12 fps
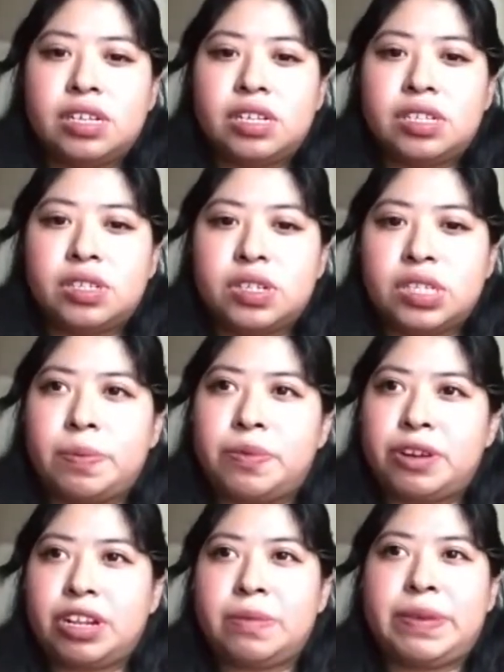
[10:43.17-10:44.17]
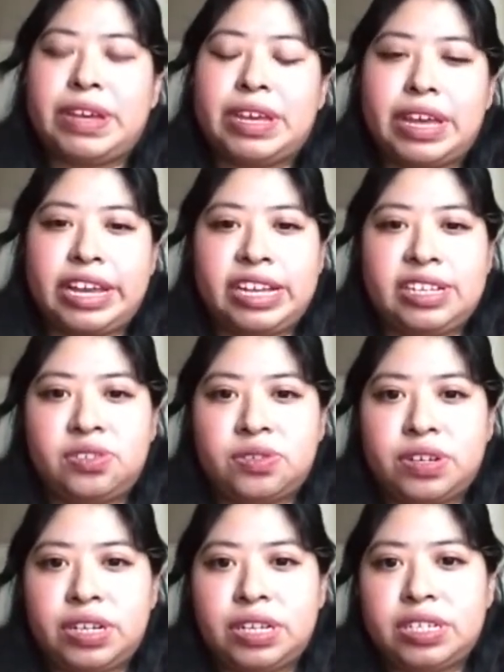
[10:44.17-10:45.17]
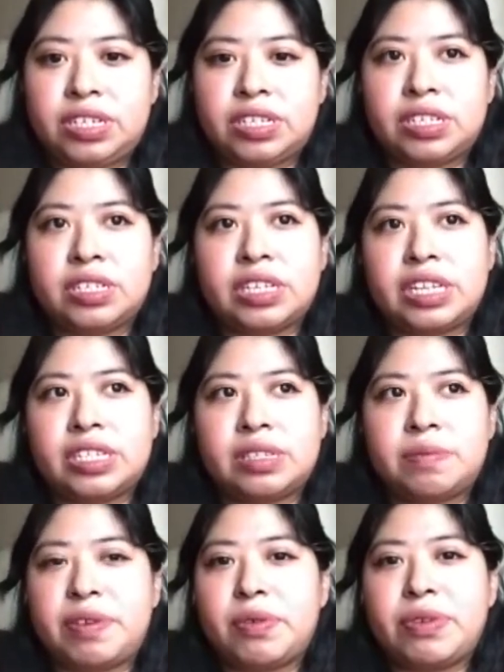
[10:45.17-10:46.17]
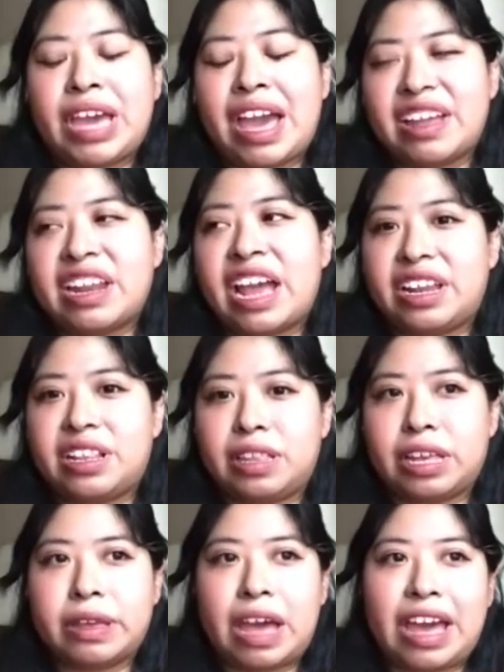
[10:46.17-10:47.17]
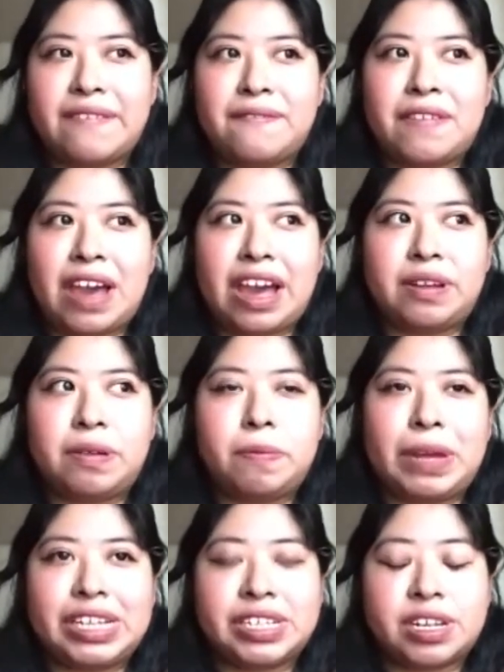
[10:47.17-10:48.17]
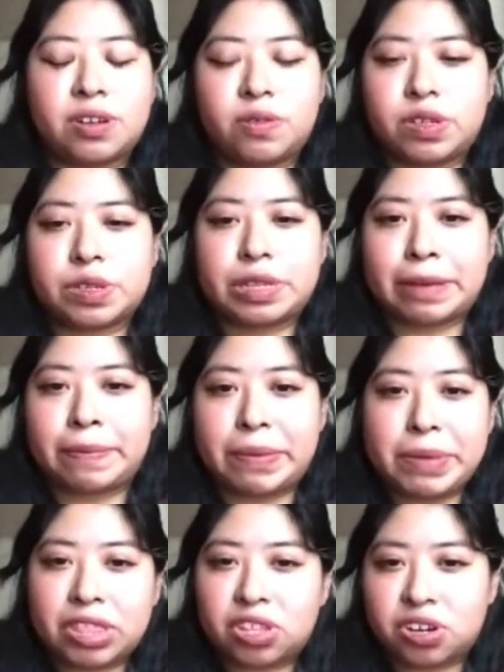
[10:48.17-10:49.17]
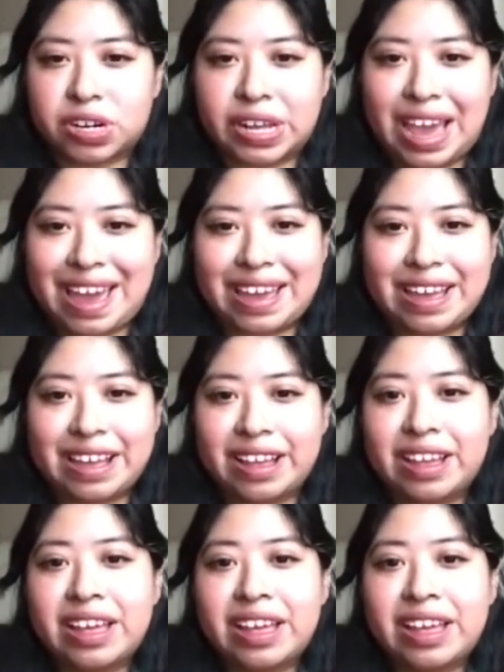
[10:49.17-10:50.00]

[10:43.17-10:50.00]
So it's a pretty big age range since, but we had had, like, I've had a patient who was like maybe 38.